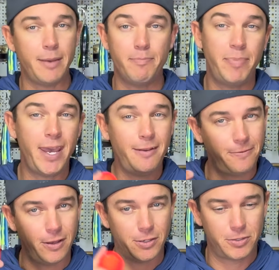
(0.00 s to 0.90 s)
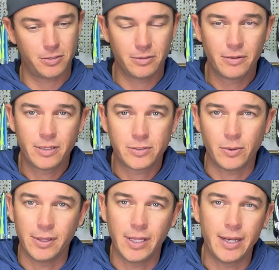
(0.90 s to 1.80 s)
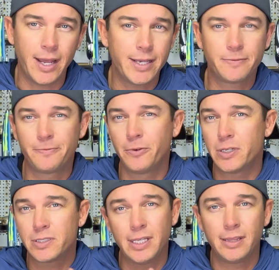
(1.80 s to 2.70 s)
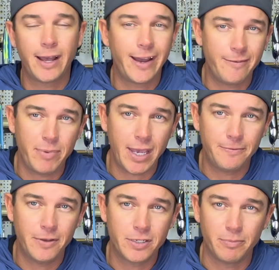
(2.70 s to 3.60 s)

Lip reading: bait fish, so a nice frisky live bait fish,